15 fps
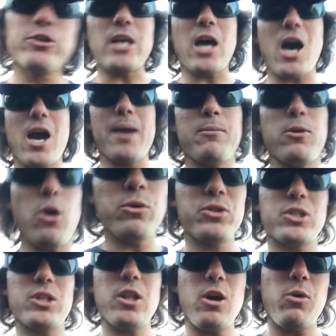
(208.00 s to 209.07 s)
your time go
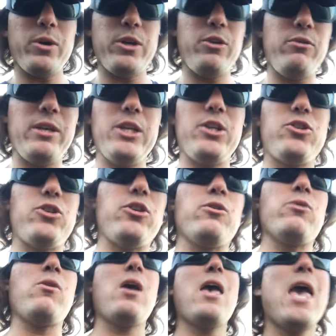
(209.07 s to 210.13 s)
slow when you need
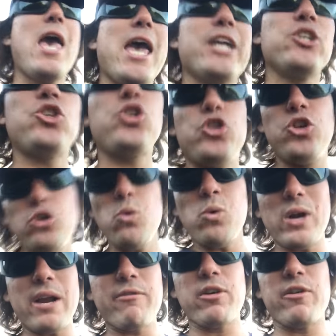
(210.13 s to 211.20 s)
to and shoot
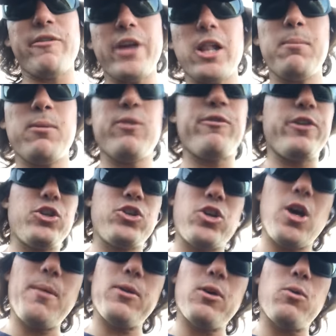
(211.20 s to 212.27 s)
whatever available fish
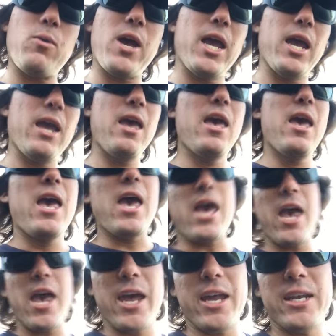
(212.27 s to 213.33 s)
come your way
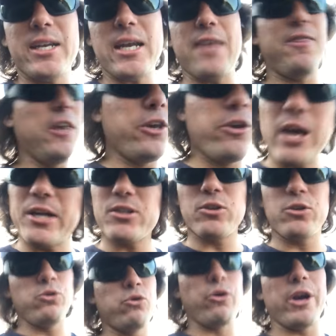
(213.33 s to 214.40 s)
and i think you guys will
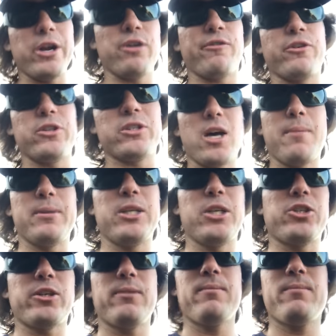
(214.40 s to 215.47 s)
do great in your first
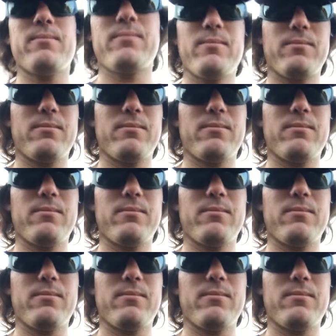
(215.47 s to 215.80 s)
competition